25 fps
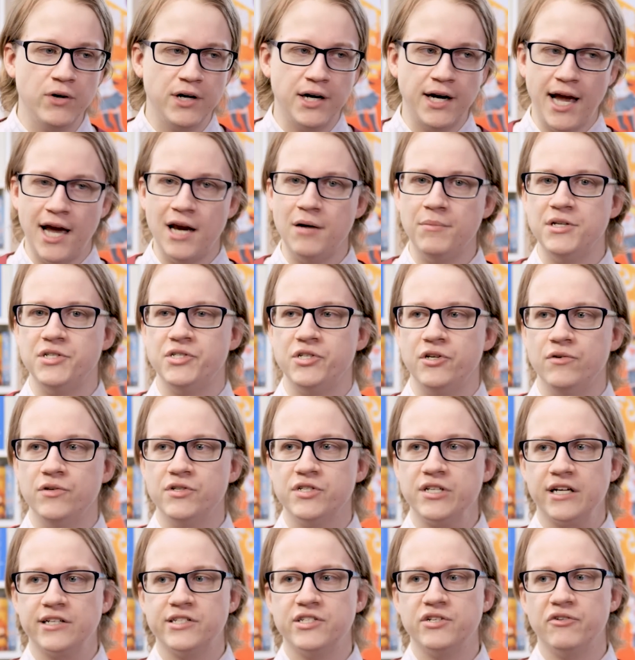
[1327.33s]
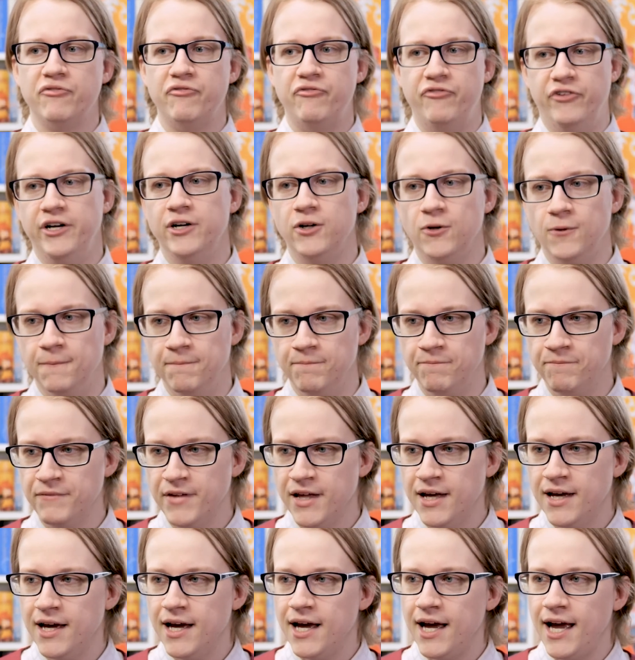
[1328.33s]
when an anime series gets a film,
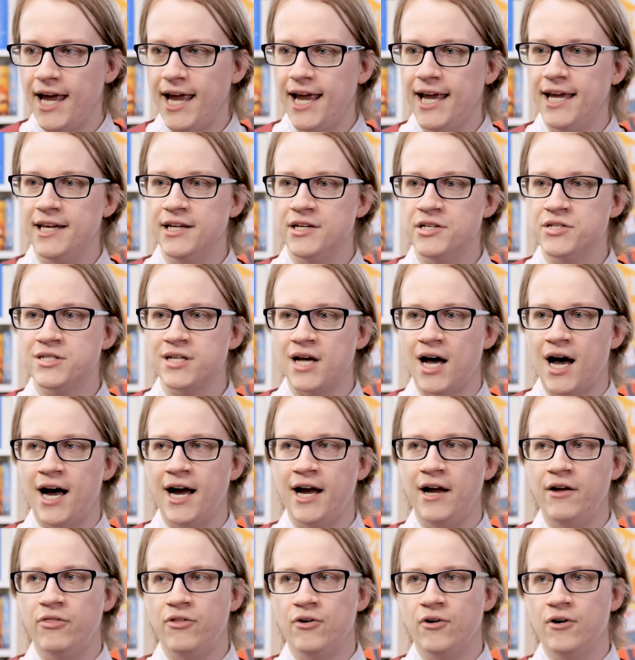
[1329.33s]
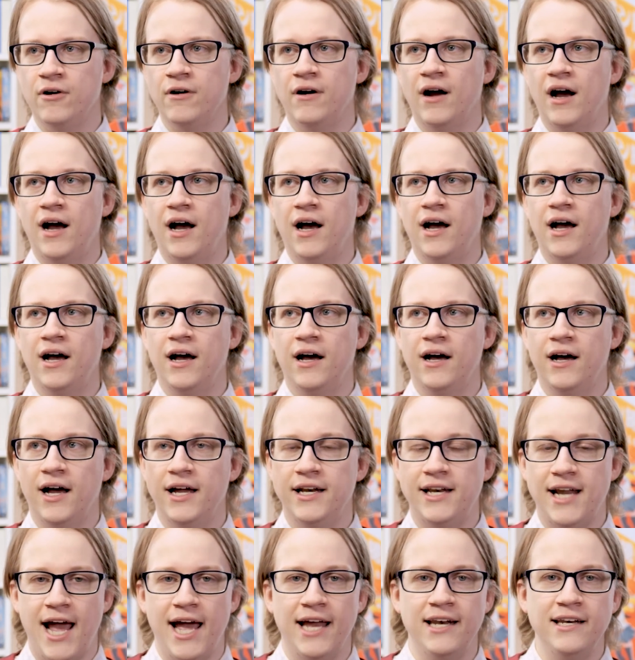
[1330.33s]
it is either
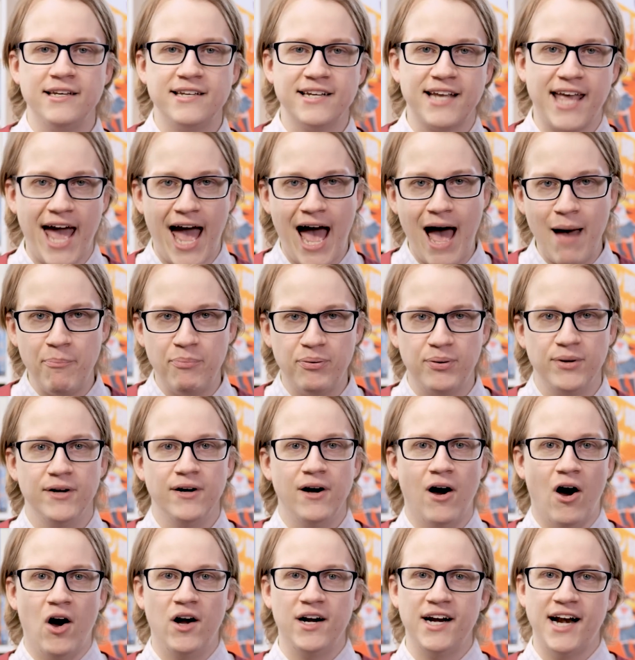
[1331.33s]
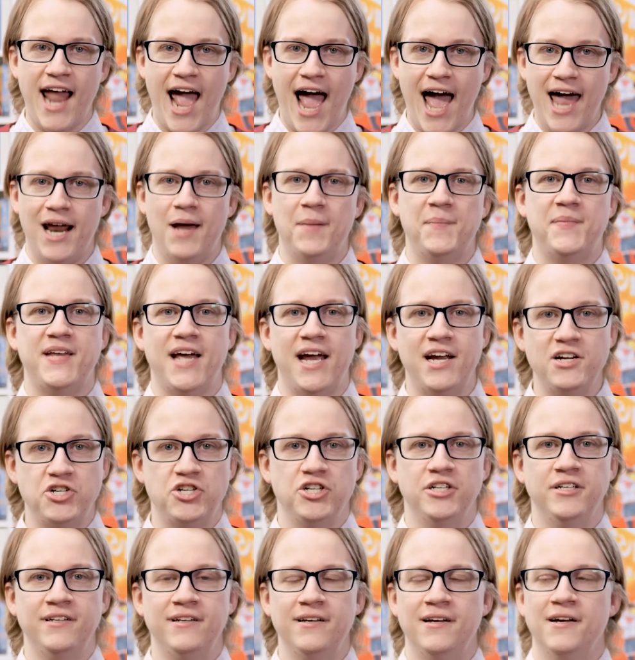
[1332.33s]
an end cap on an
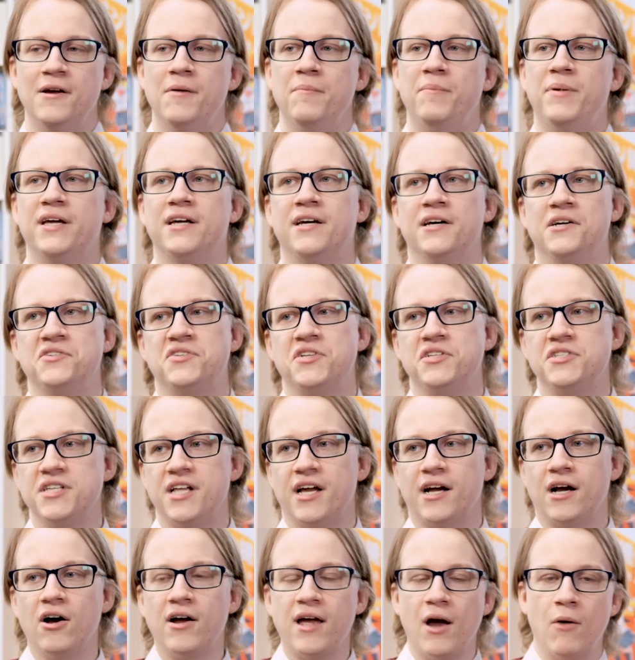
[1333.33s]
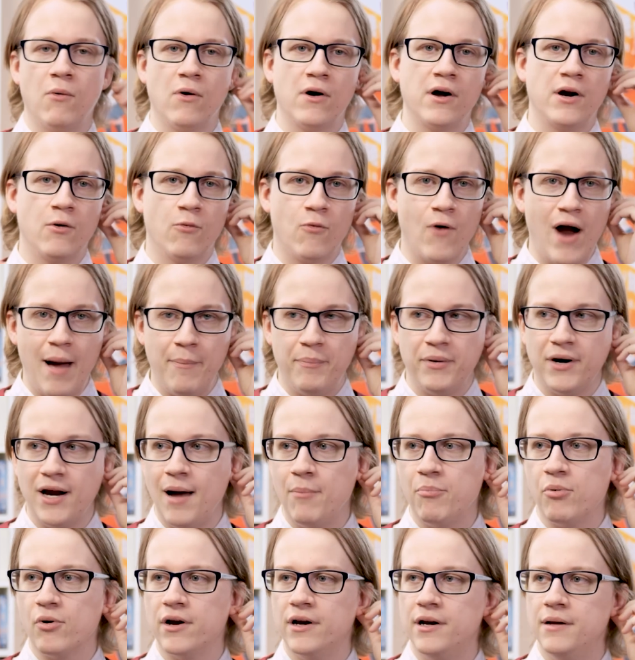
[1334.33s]
adaptation, because it's like, okay, we're gonna wrap it
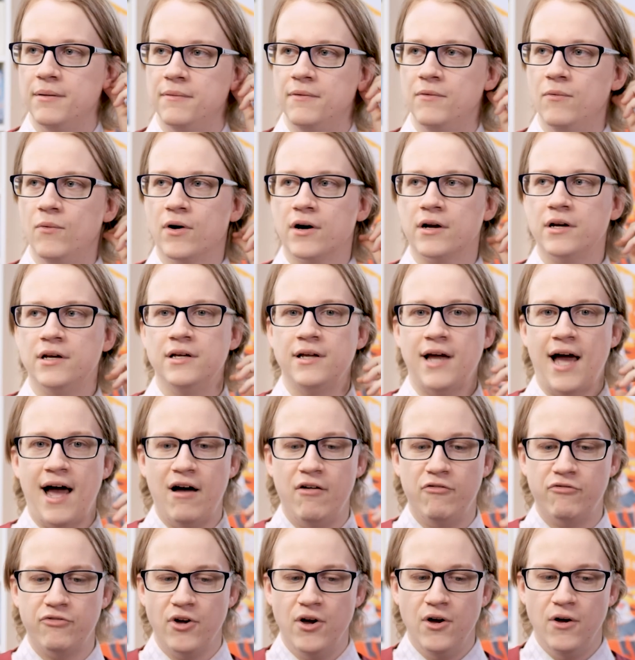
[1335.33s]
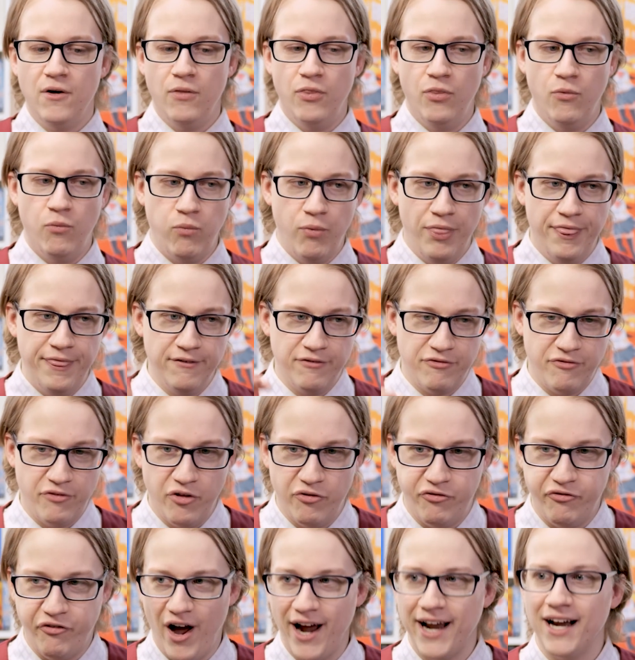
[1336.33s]
up, we're gonna have
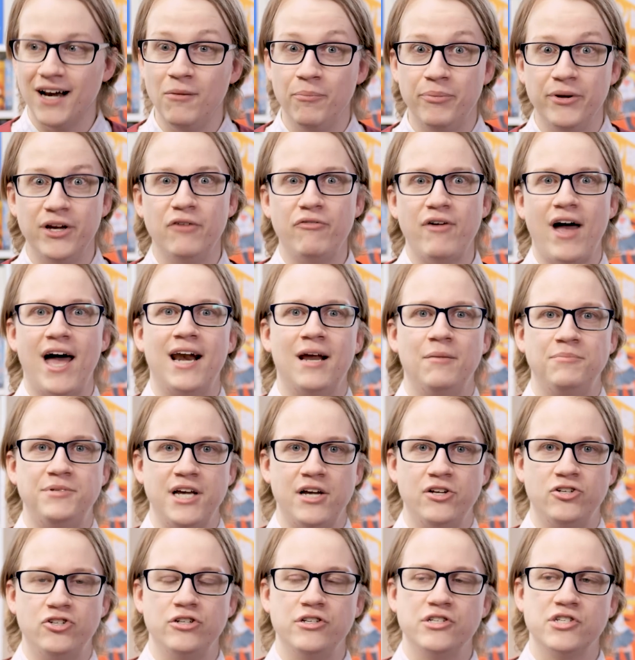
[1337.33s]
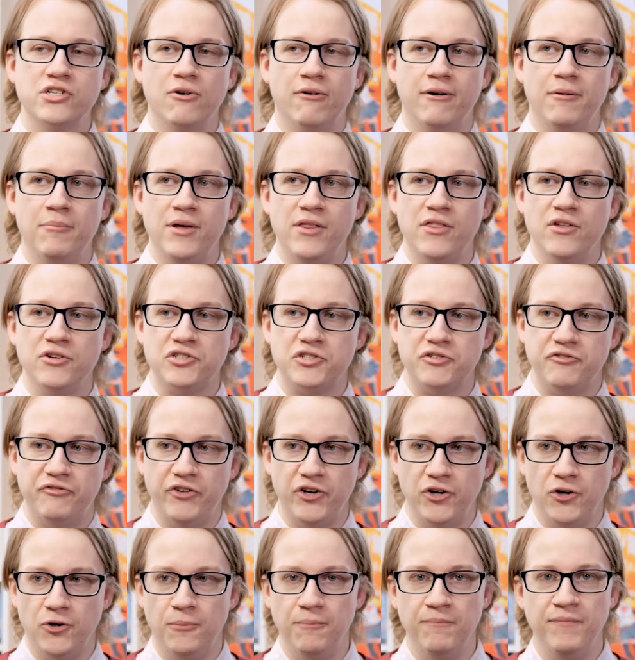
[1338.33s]
the final bit of adaptation is gonna be this
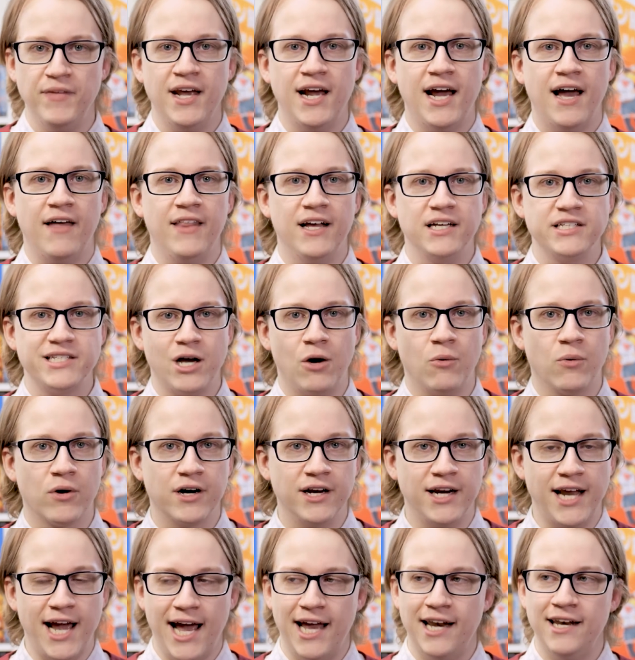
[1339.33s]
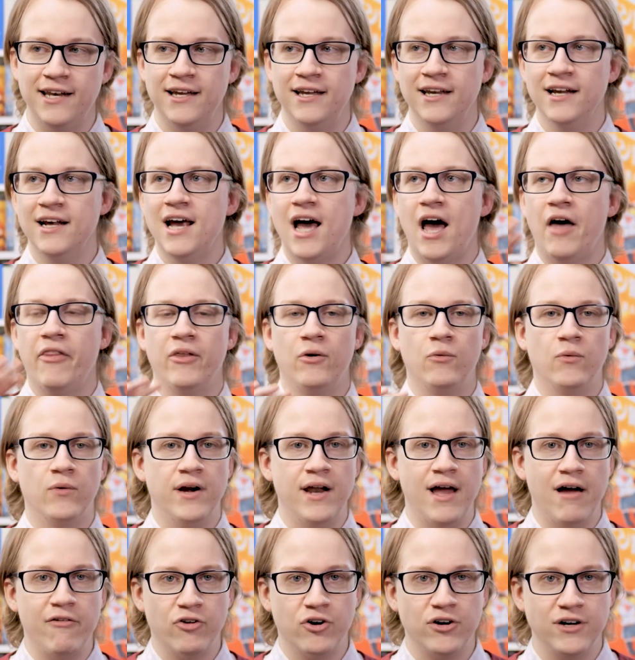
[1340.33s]
film, and that's how we're gonna end it, and then we're
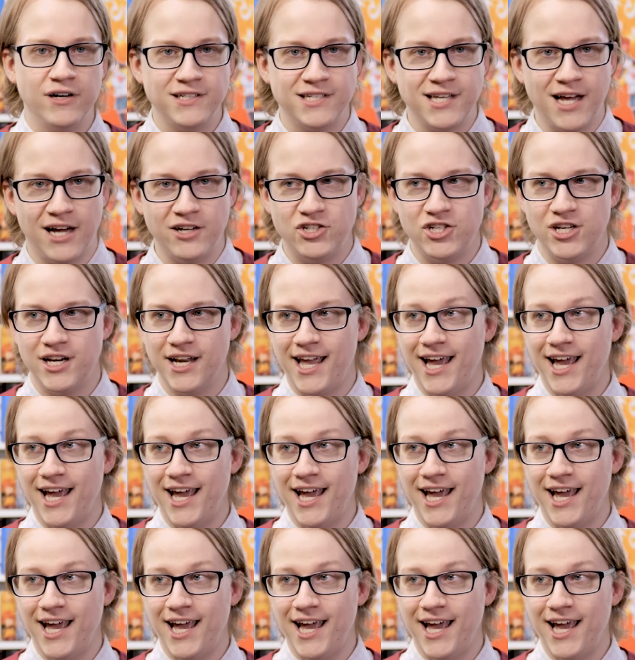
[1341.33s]
never gonna touch it